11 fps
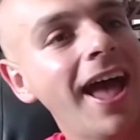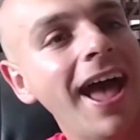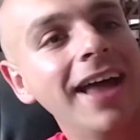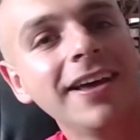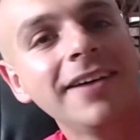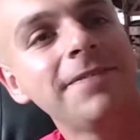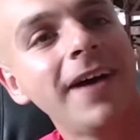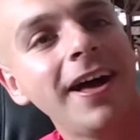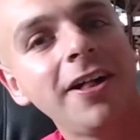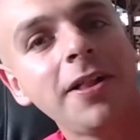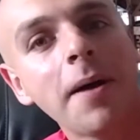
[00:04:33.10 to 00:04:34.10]

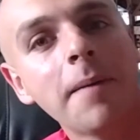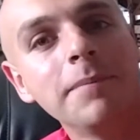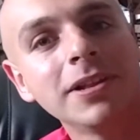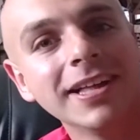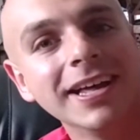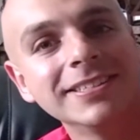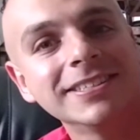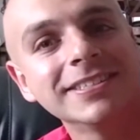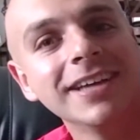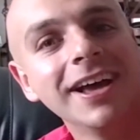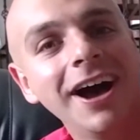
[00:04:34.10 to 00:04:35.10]
NFL
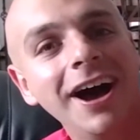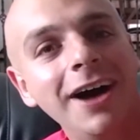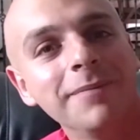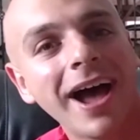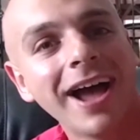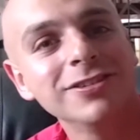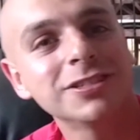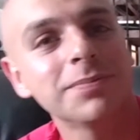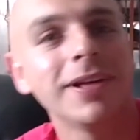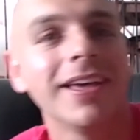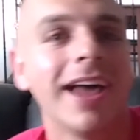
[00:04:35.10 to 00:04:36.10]
Blitz. I used to
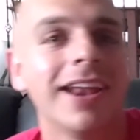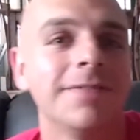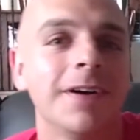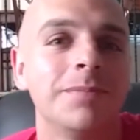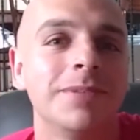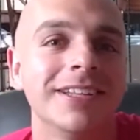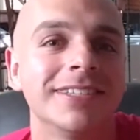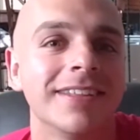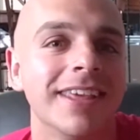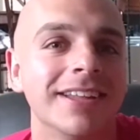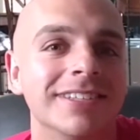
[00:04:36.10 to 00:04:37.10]
play NFL Blitz
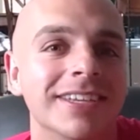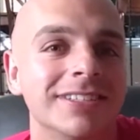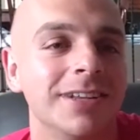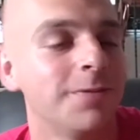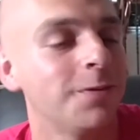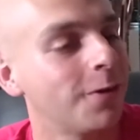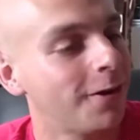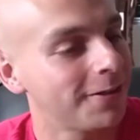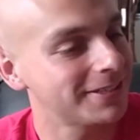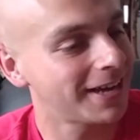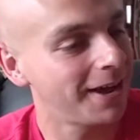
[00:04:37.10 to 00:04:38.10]
on the N64
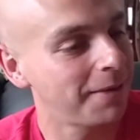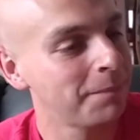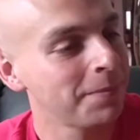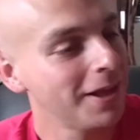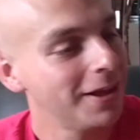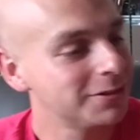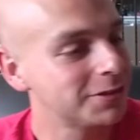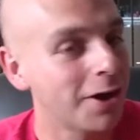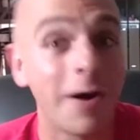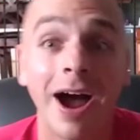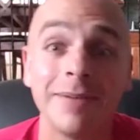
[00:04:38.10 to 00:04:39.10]
all the time,
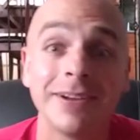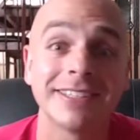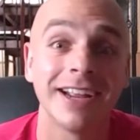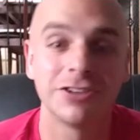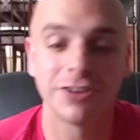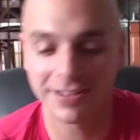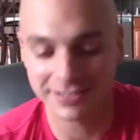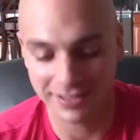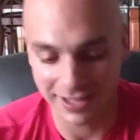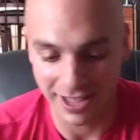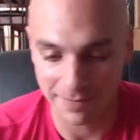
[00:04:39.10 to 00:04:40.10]
so I'm excited to try this
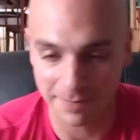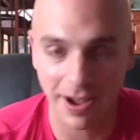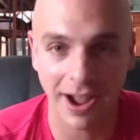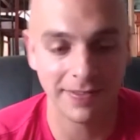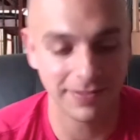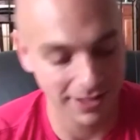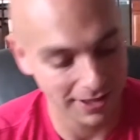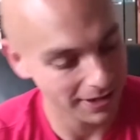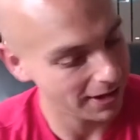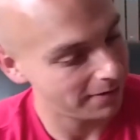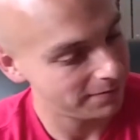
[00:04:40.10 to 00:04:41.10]
on the game on
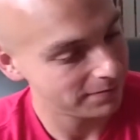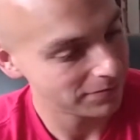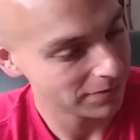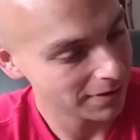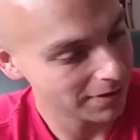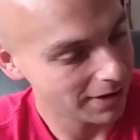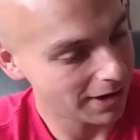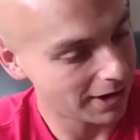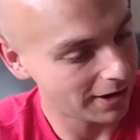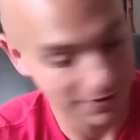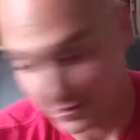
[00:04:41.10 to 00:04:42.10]

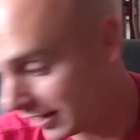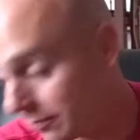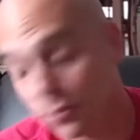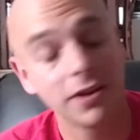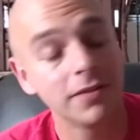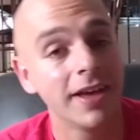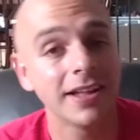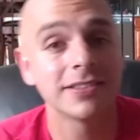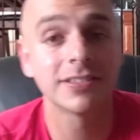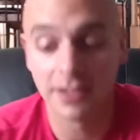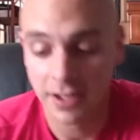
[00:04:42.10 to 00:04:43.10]
the Game Boy
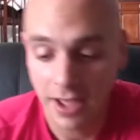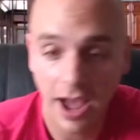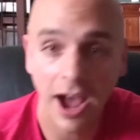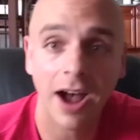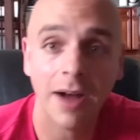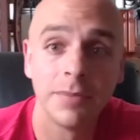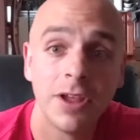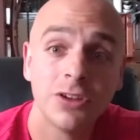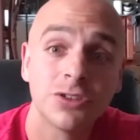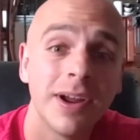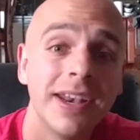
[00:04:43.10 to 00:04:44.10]
Advance.
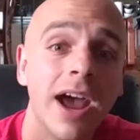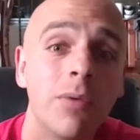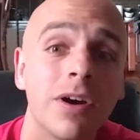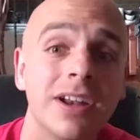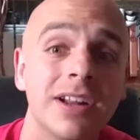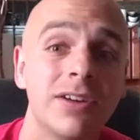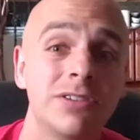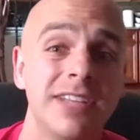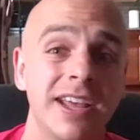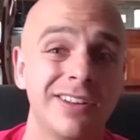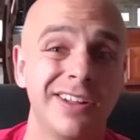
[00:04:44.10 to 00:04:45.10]
So right now we're going to go
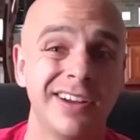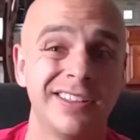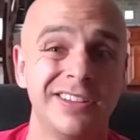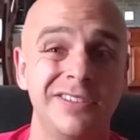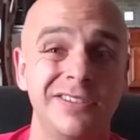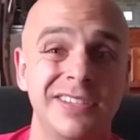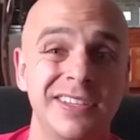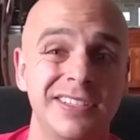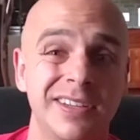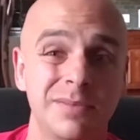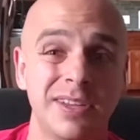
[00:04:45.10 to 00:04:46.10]
take a look at the 2
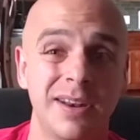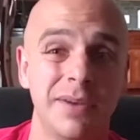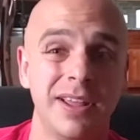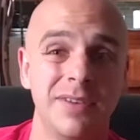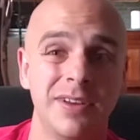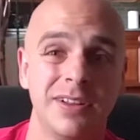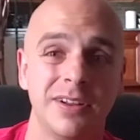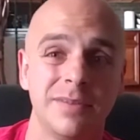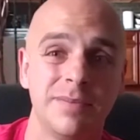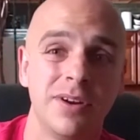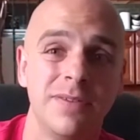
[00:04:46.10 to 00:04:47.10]
systems, and I'm going to give you a
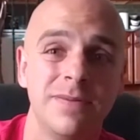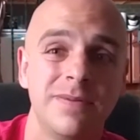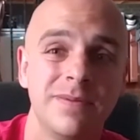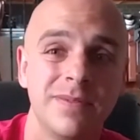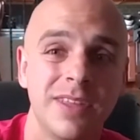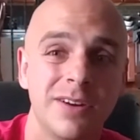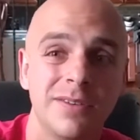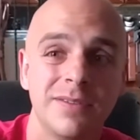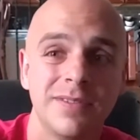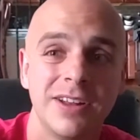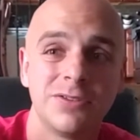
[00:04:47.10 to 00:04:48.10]
little brief, you
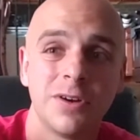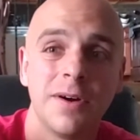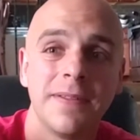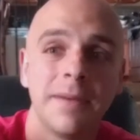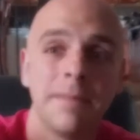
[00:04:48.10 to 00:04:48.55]
know, intro on them. The